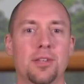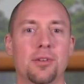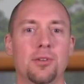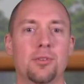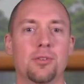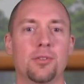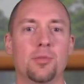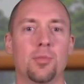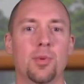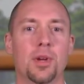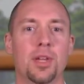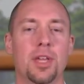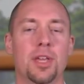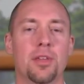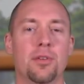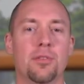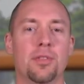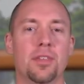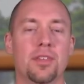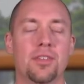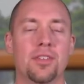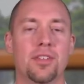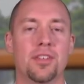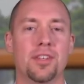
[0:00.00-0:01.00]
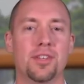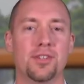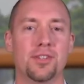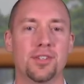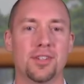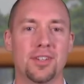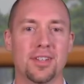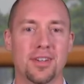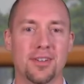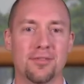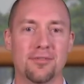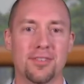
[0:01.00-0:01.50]
News, bringing you this
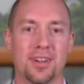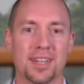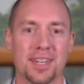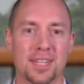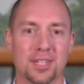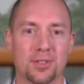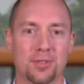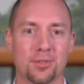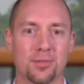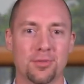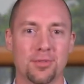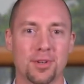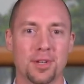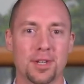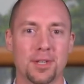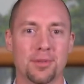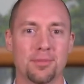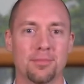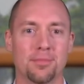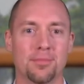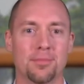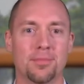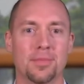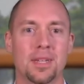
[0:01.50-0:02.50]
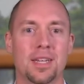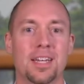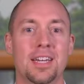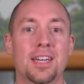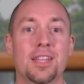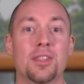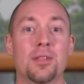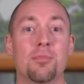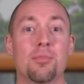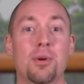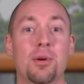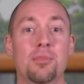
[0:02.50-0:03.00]
edition of Financial Freedom.
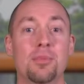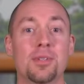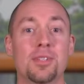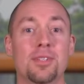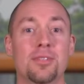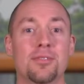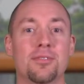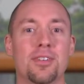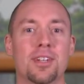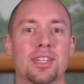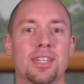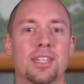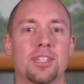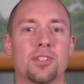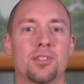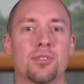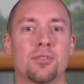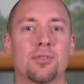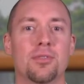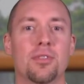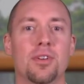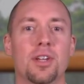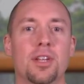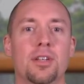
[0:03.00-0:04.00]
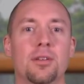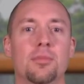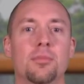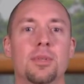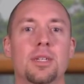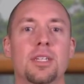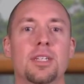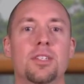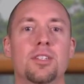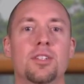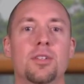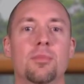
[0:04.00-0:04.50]
The purpose of Financial Freedom
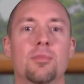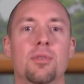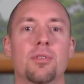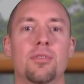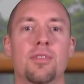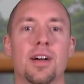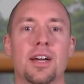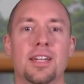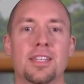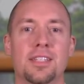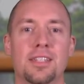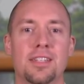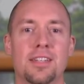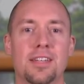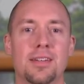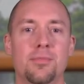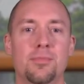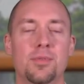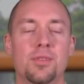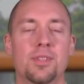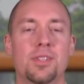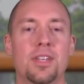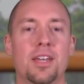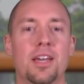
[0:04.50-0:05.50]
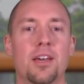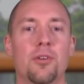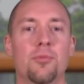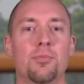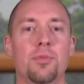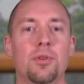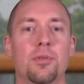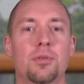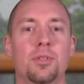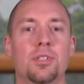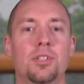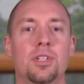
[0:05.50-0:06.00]
is to provide tips to
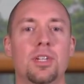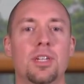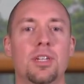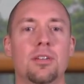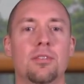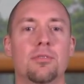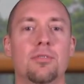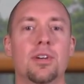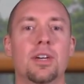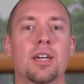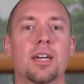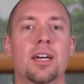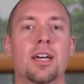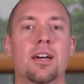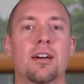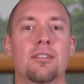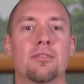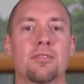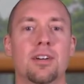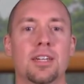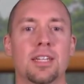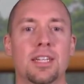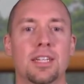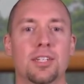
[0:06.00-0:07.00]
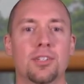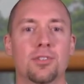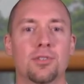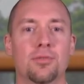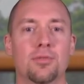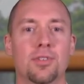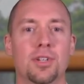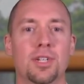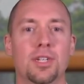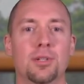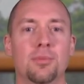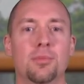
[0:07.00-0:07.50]
help you achieve financial
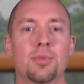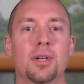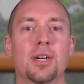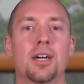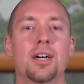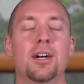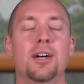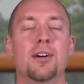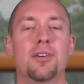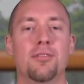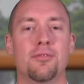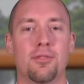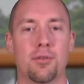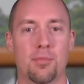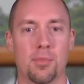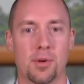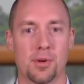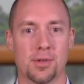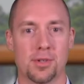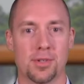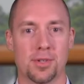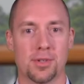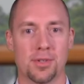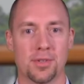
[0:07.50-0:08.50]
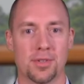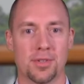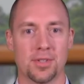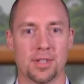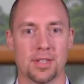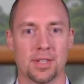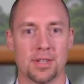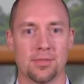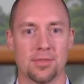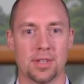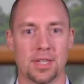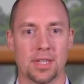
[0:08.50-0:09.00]
freedom for personal
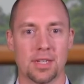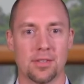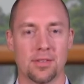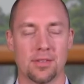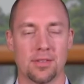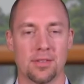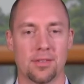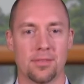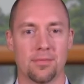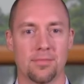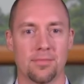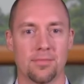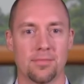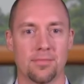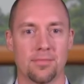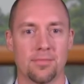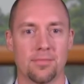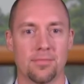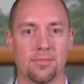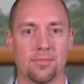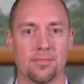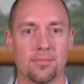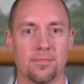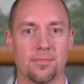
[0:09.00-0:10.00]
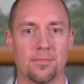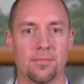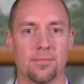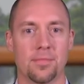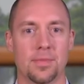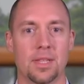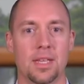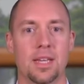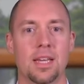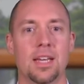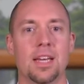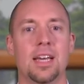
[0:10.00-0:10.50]
significance.
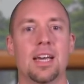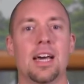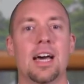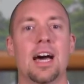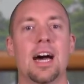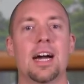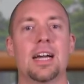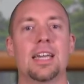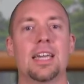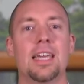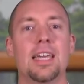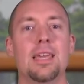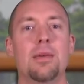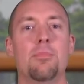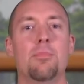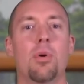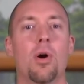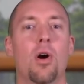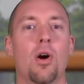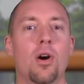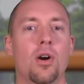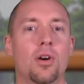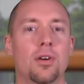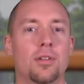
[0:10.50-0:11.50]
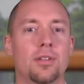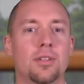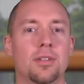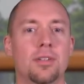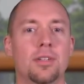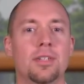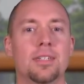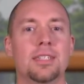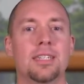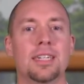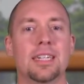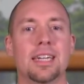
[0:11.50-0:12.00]
A key part
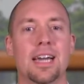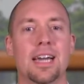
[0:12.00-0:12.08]
to